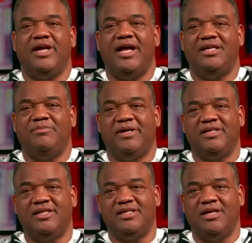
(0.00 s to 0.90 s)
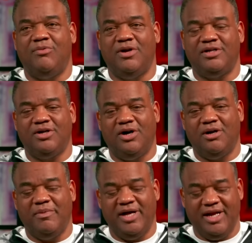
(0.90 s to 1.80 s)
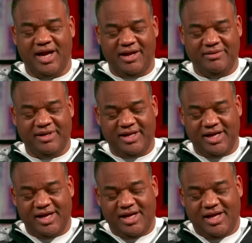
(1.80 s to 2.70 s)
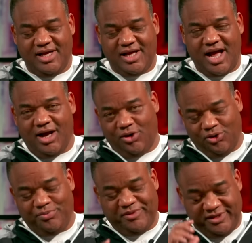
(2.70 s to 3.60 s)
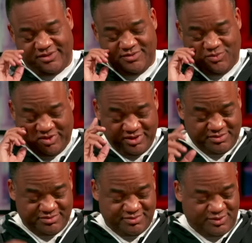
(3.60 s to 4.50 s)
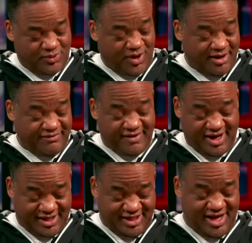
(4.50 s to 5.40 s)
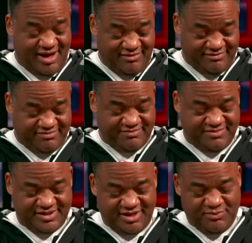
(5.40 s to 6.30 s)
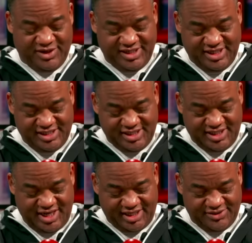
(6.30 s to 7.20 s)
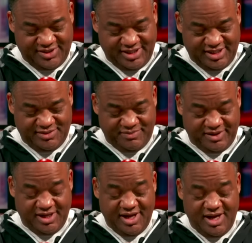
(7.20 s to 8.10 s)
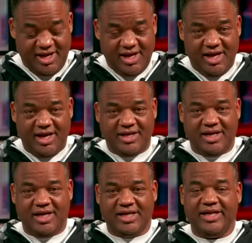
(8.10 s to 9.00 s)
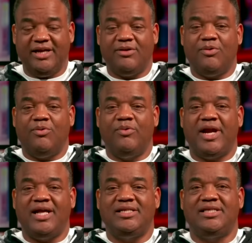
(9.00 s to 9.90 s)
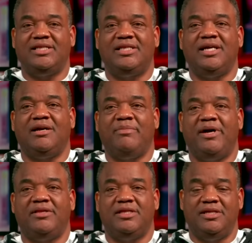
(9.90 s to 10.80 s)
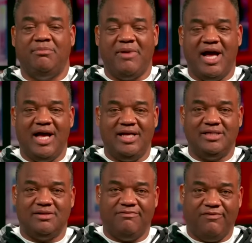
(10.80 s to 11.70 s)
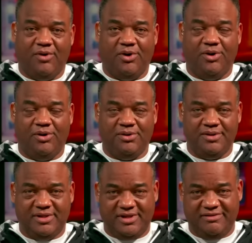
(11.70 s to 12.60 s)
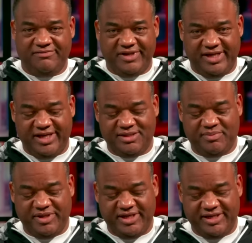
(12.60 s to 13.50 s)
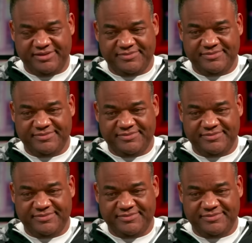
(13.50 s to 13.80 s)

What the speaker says: aspect of this I want to talk about, and I hope that we're qualified to have somewhat decent takes on this. But again, when I think about the demise, the fall of ESPN,